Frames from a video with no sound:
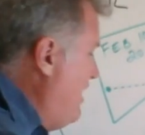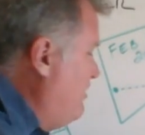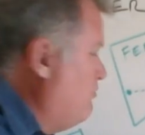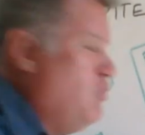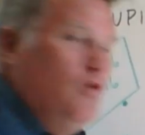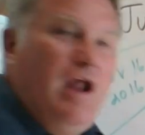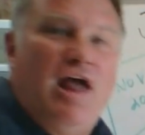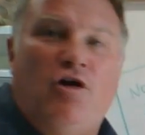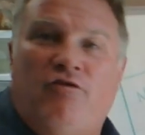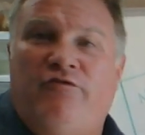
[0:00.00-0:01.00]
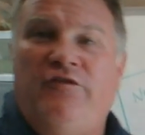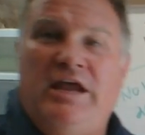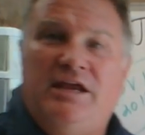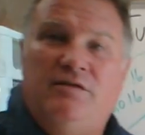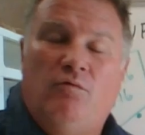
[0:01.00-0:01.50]
and the moon at her
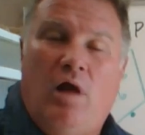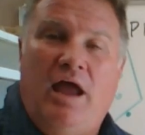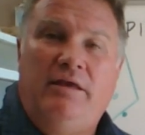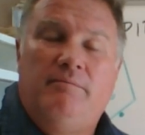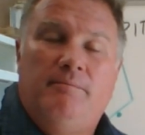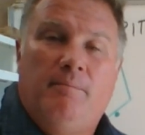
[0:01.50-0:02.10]
feet, right?